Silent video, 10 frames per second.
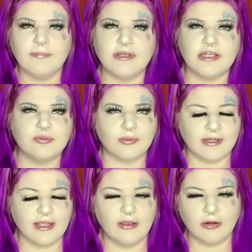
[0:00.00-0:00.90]
Because
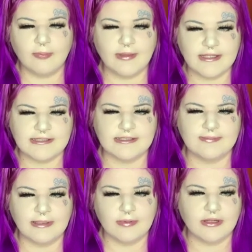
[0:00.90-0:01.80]
when I go places,
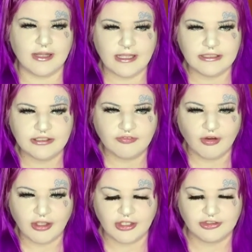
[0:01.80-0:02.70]
people like to
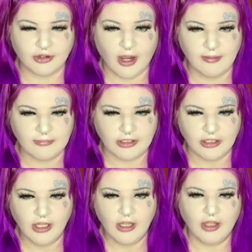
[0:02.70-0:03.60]
fucking try
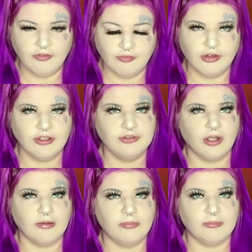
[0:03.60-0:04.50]
me and fucking
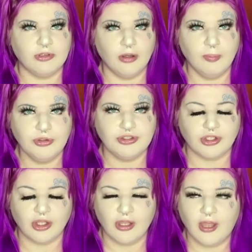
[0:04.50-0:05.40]
try to beat me up and
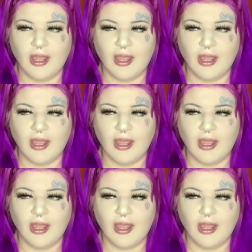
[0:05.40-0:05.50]
shit.